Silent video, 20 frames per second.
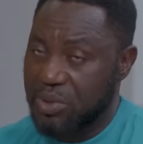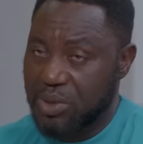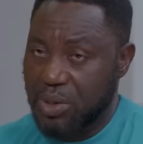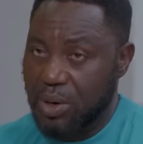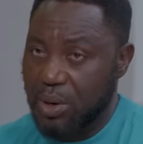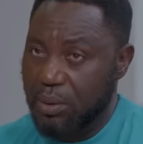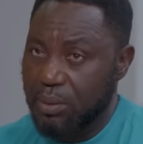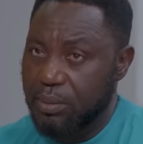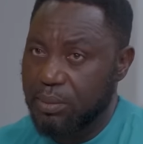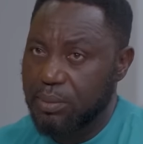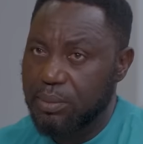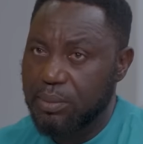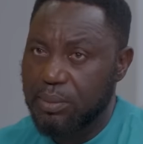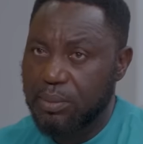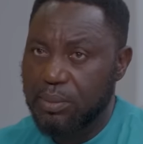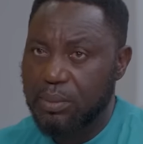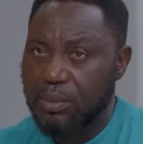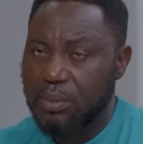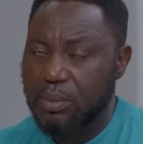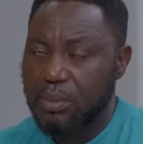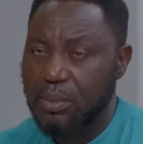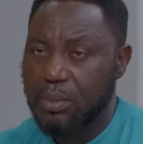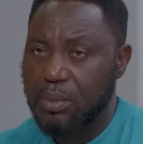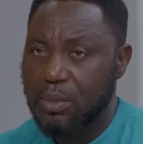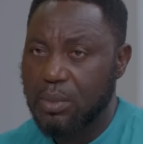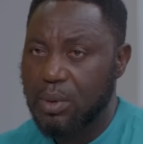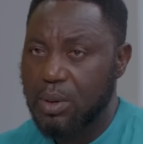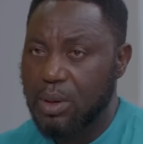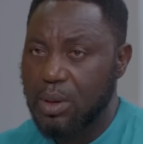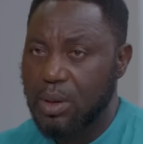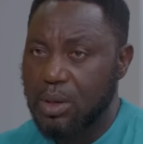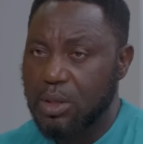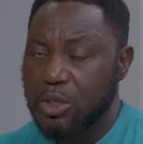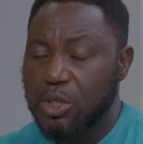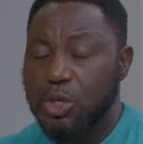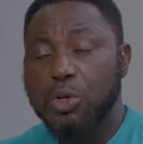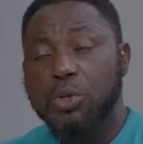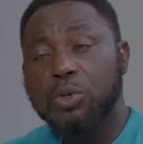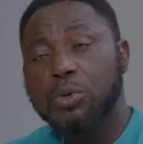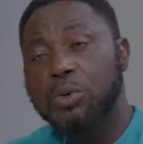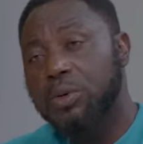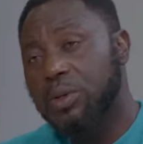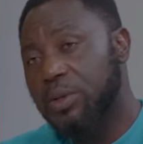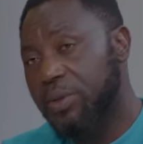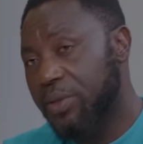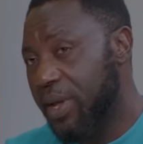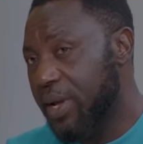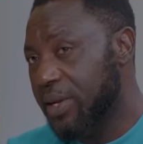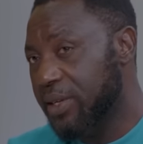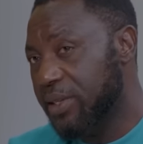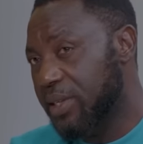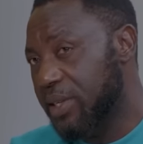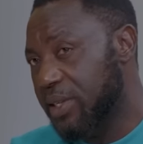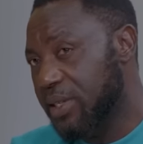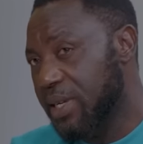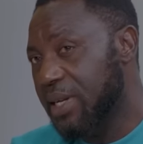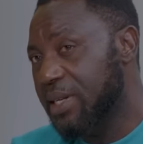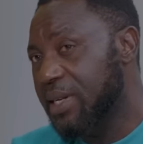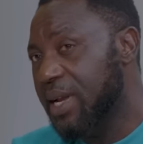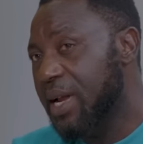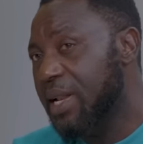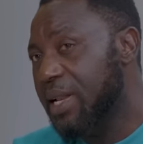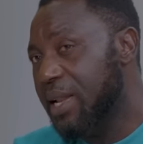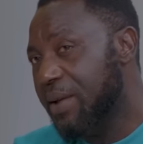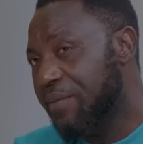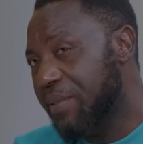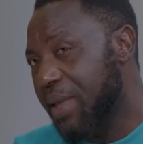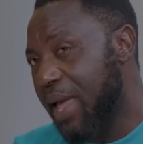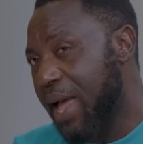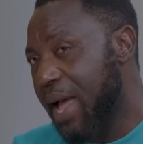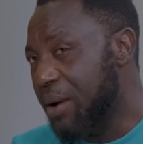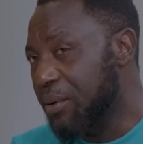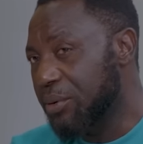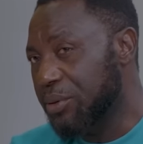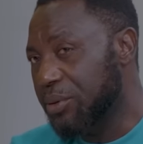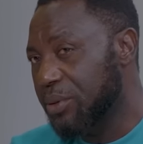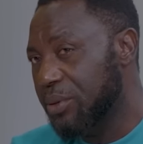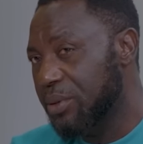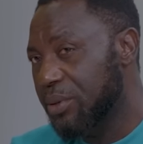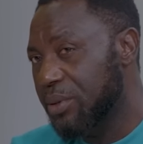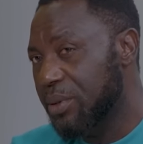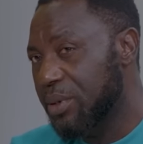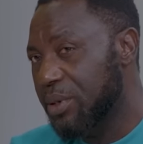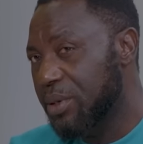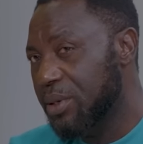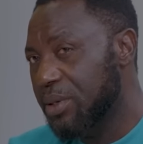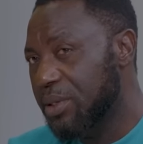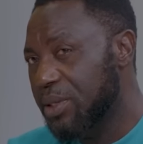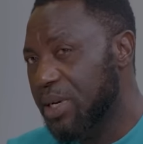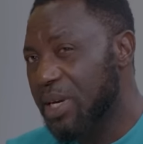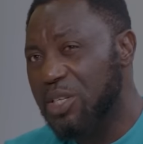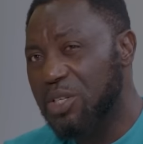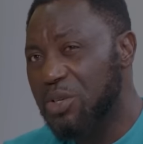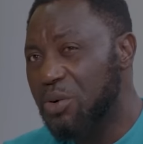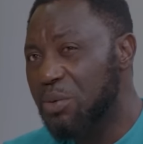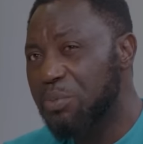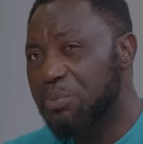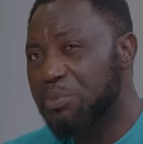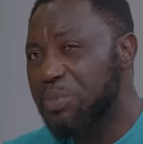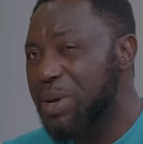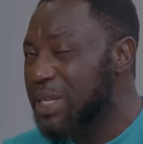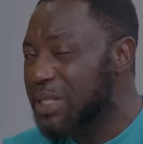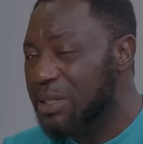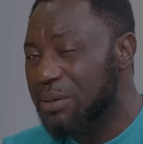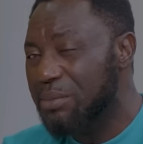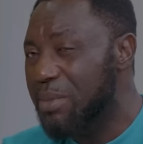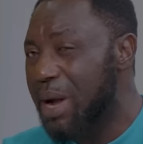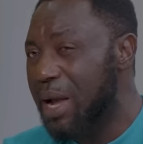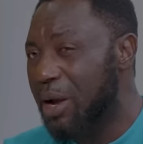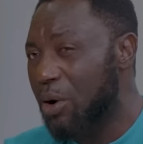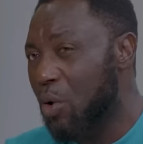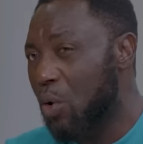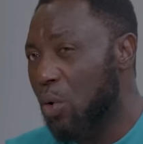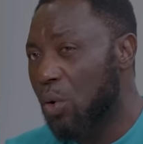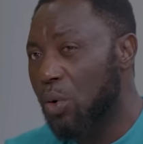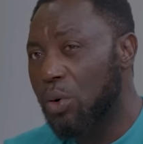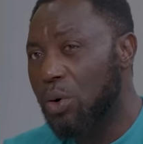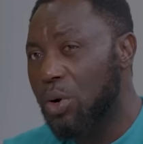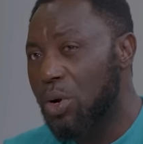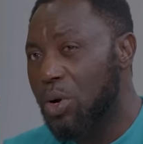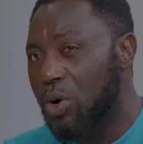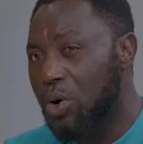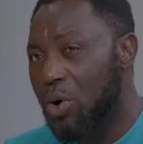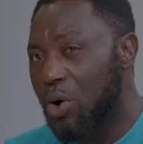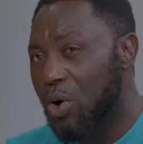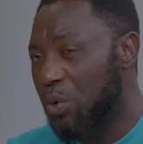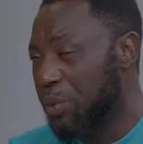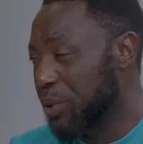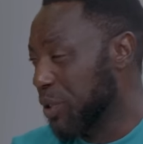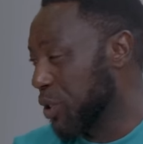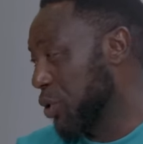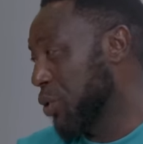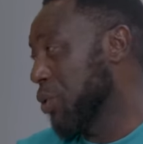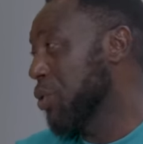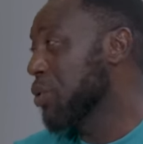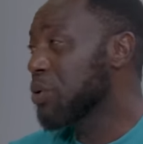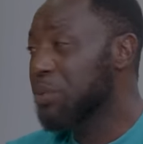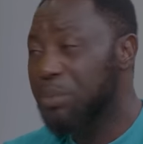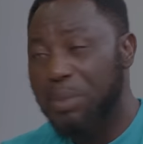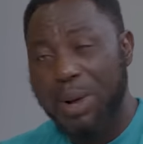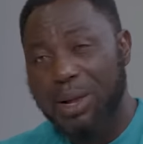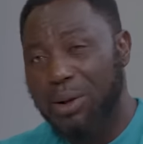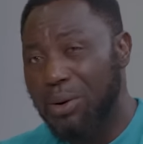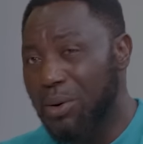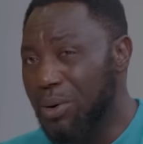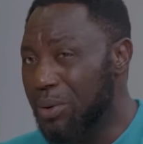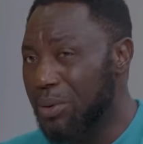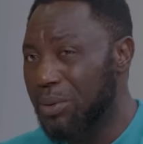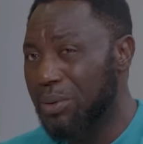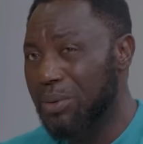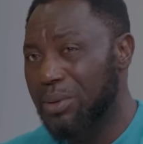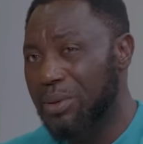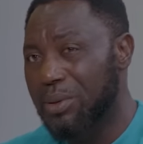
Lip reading: do you know that since her dad left the house, she has not picked my call or returned my call?